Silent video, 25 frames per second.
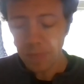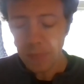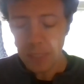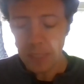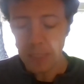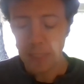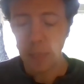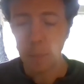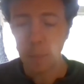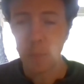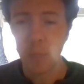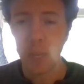
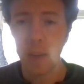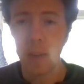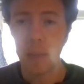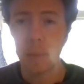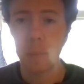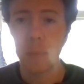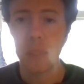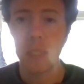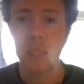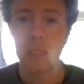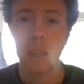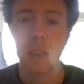
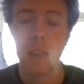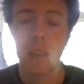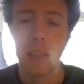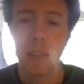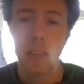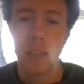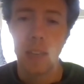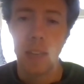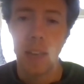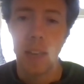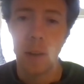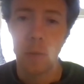Sometimes
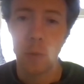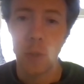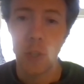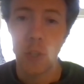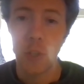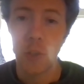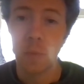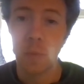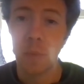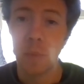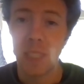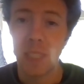we
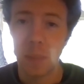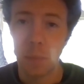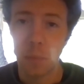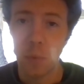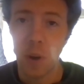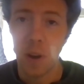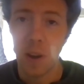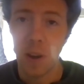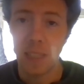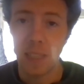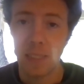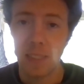shouldn't be
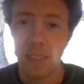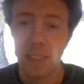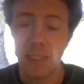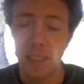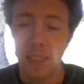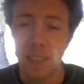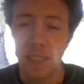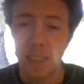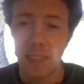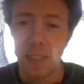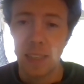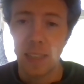surprised
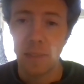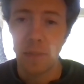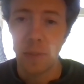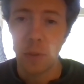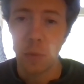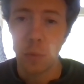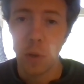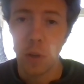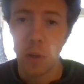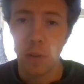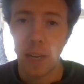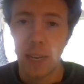if the
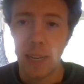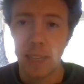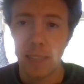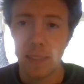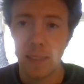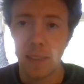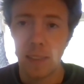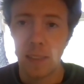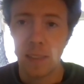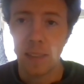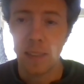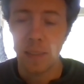world hates
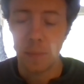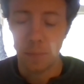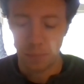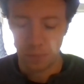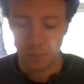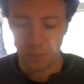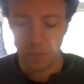us.